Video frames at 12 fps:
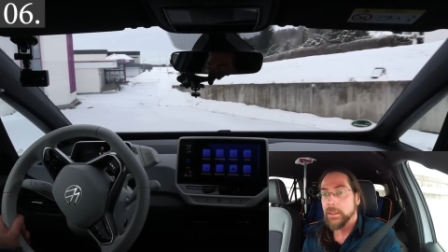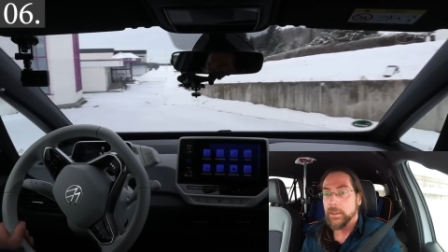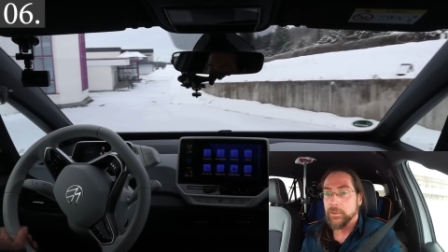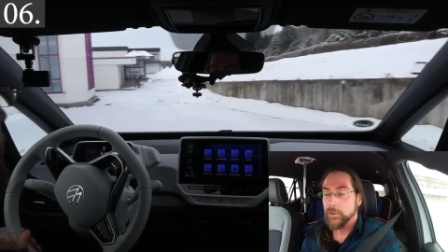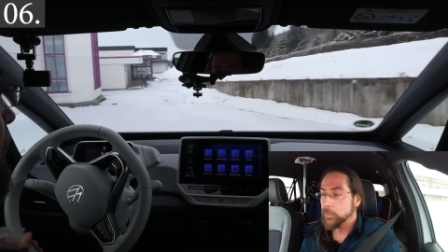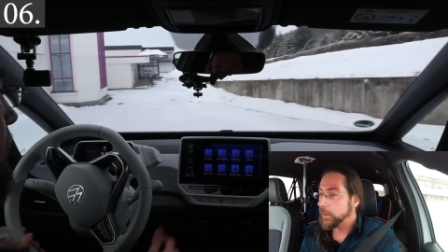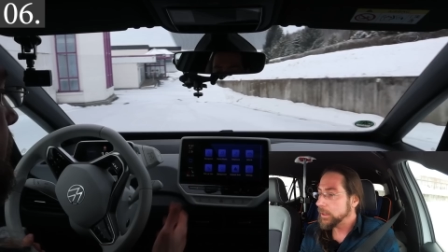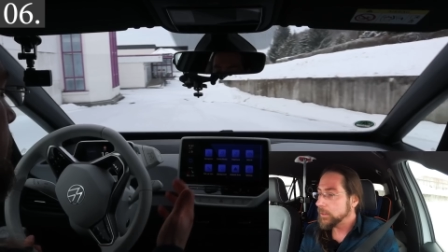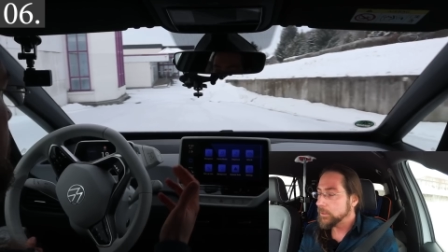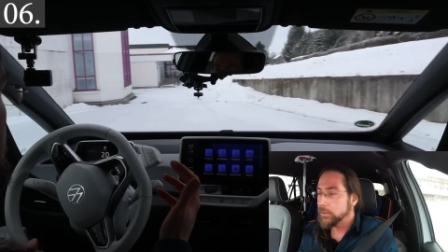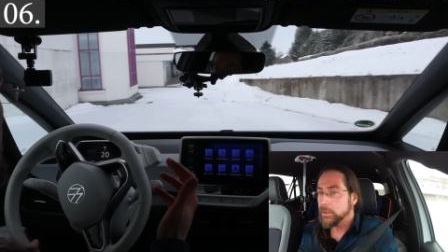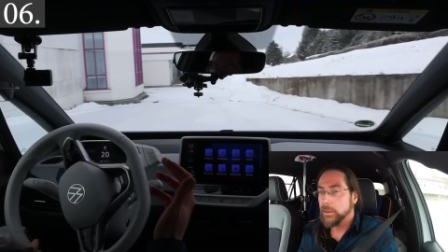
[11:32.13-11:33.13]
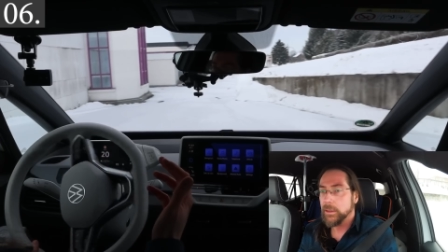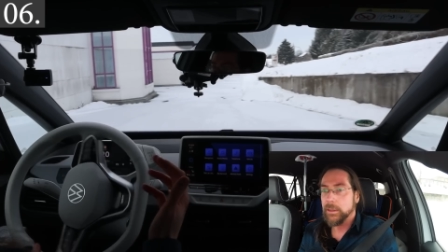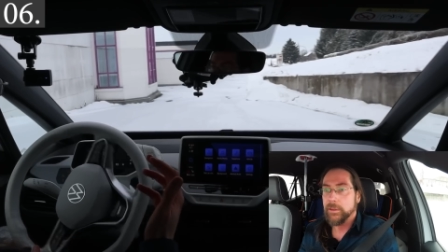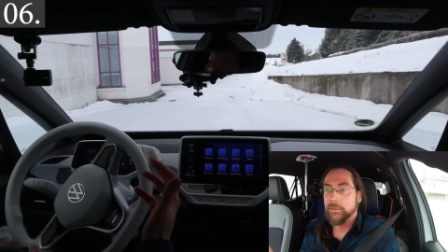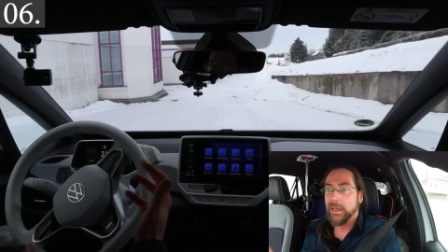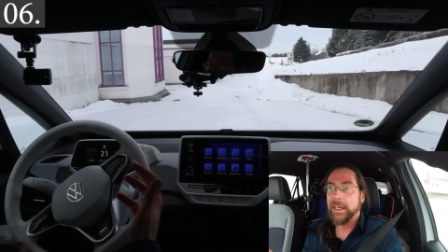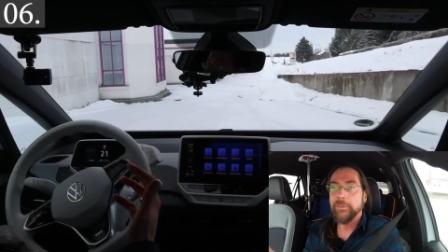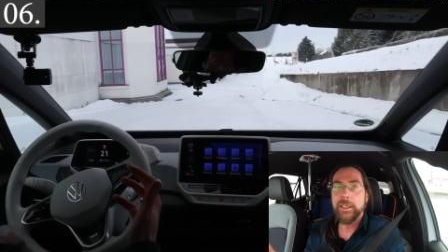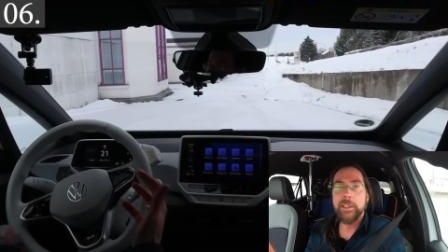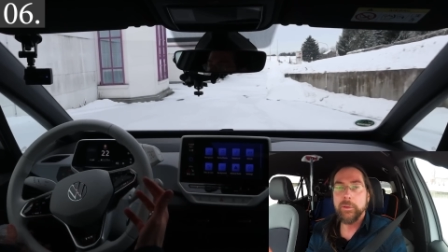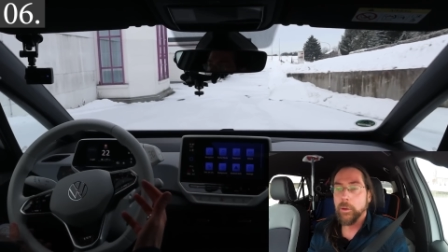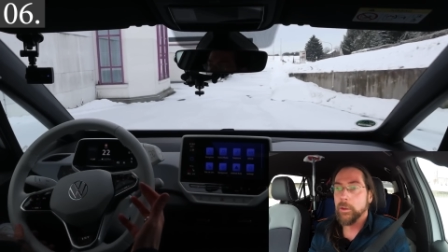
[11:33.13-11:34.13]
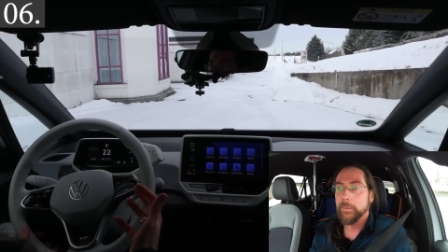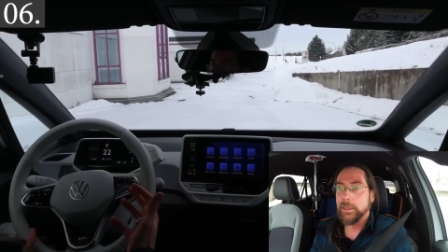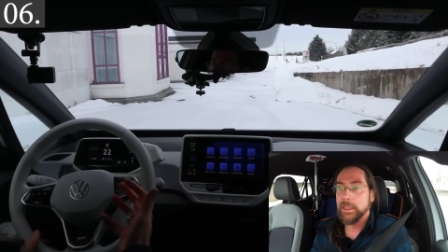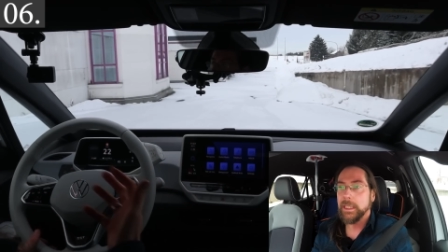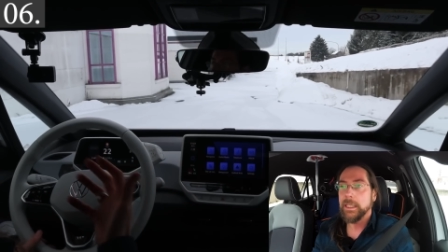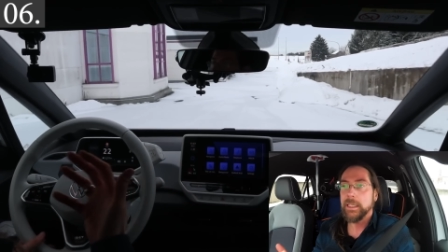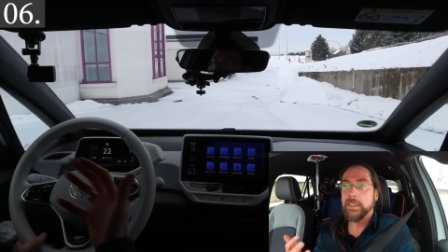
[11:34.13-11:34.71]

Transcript: So when you're driving normally,